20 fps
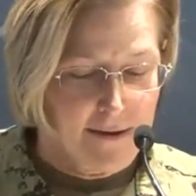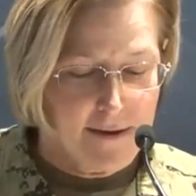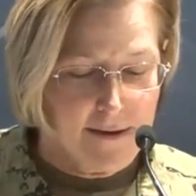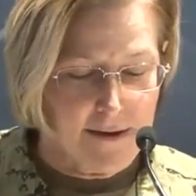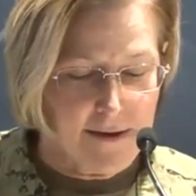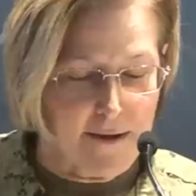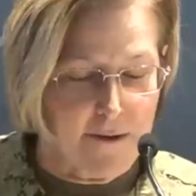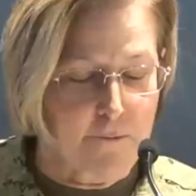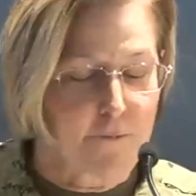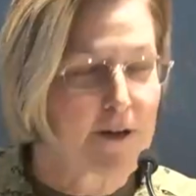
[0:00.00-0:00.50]

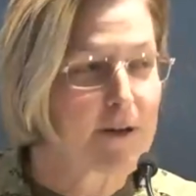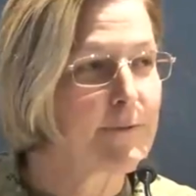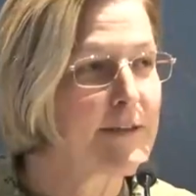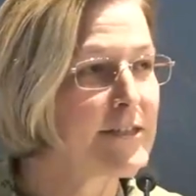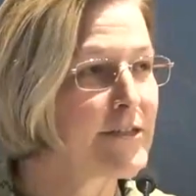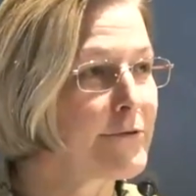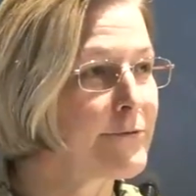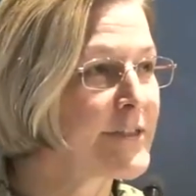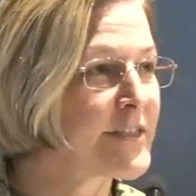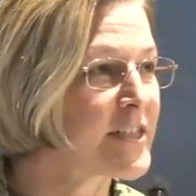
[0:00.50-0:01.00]
Uh, what do we
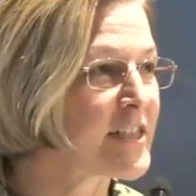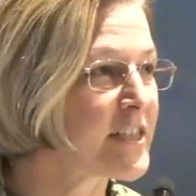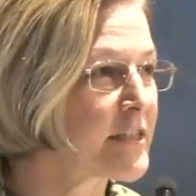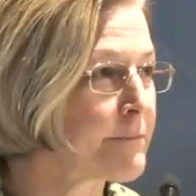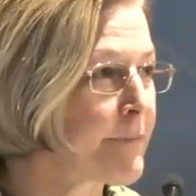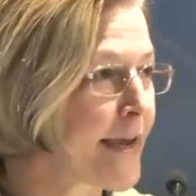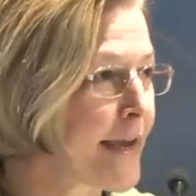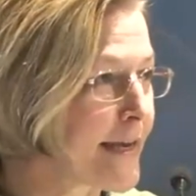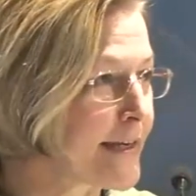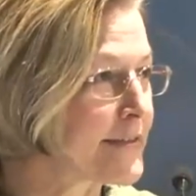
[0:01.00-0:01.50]
do with
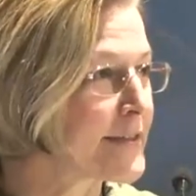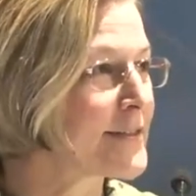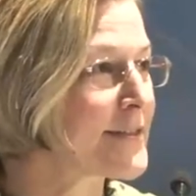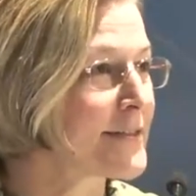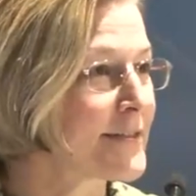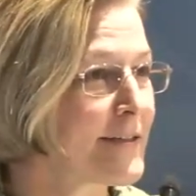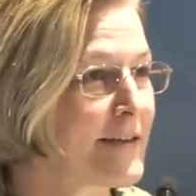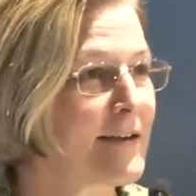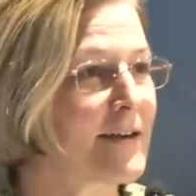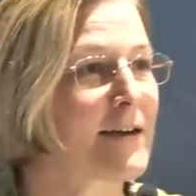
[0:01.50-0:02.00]

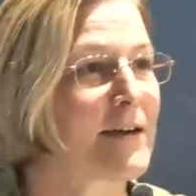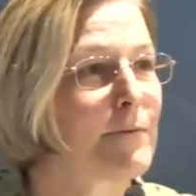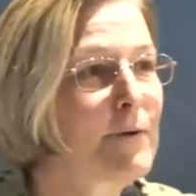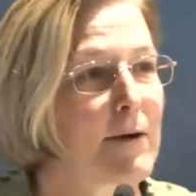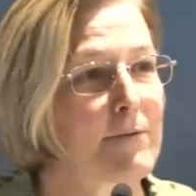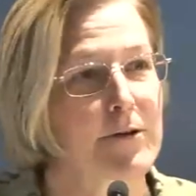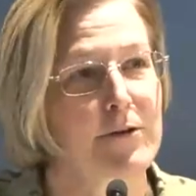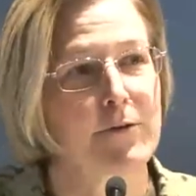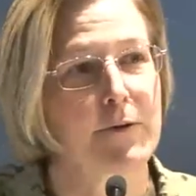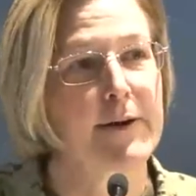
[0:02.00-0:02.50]
space uh,
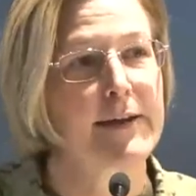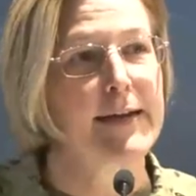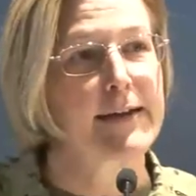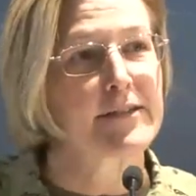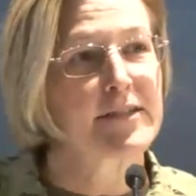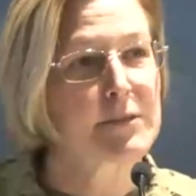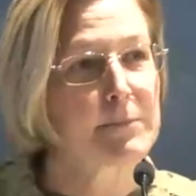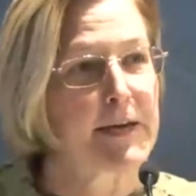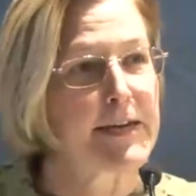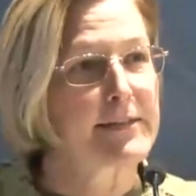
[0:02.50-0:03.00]
while we're growing
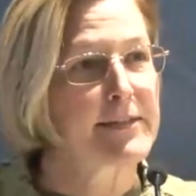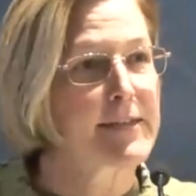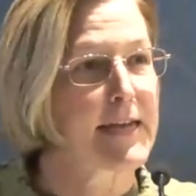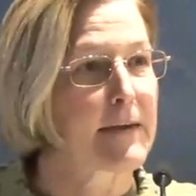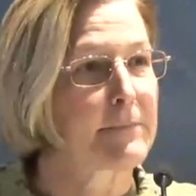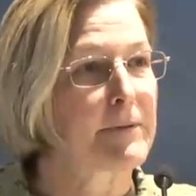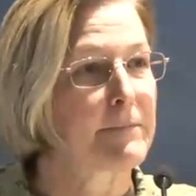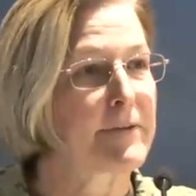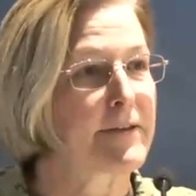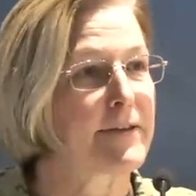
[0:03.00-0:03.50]
out space
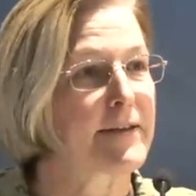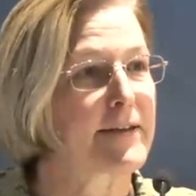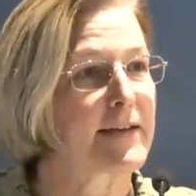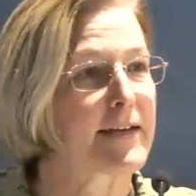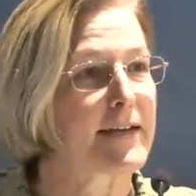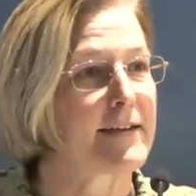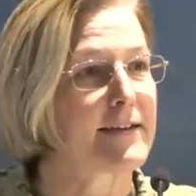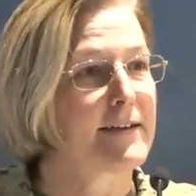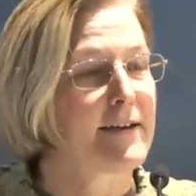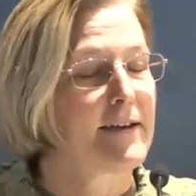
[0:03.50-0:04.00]

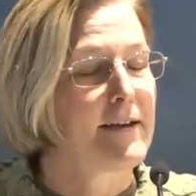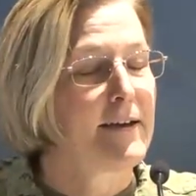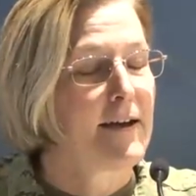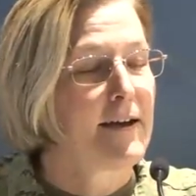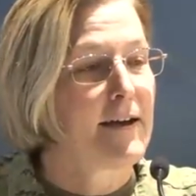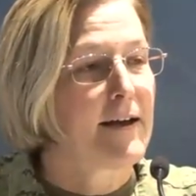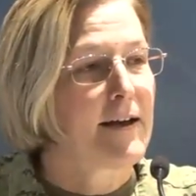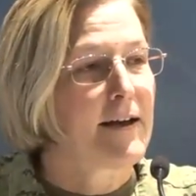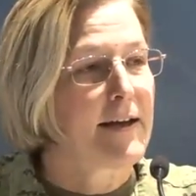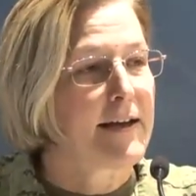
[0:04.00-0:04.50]
capability?
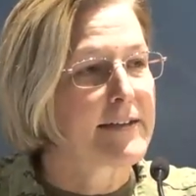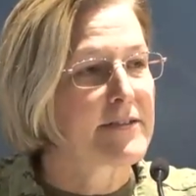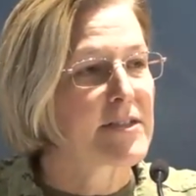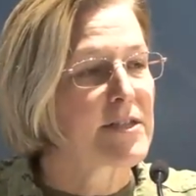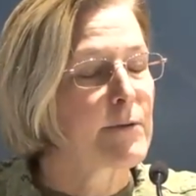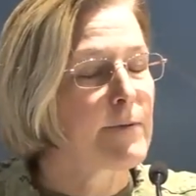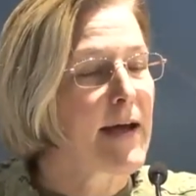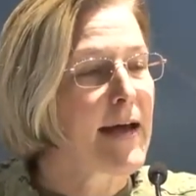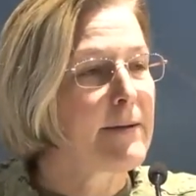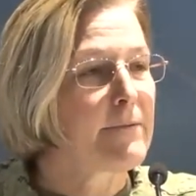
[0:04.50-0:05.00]
Uh, and
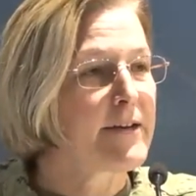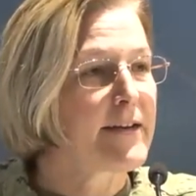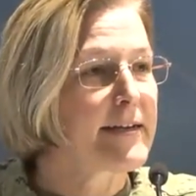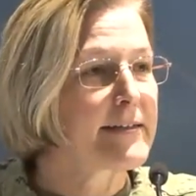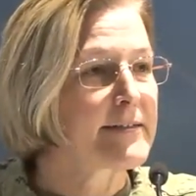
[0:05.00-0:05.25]
so I would